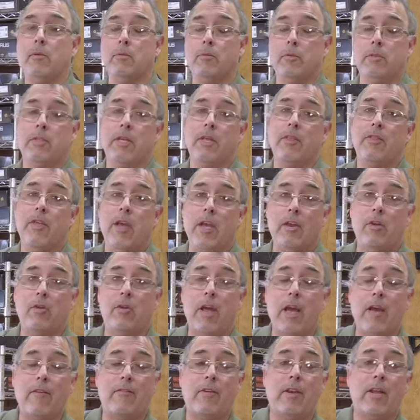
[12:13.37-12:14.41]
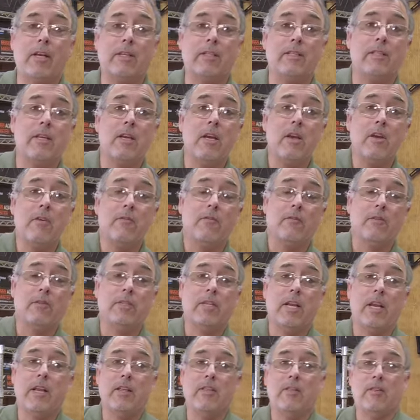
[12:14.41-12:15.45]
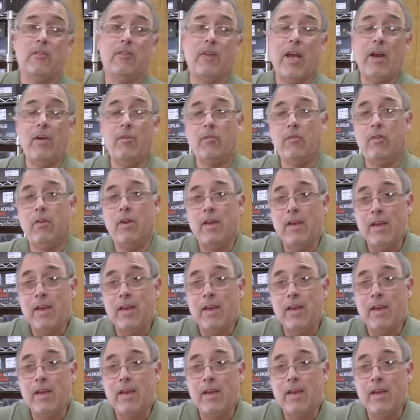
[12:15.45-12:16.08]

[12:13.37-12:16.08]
I want to say thank you to Evanix for sending this out.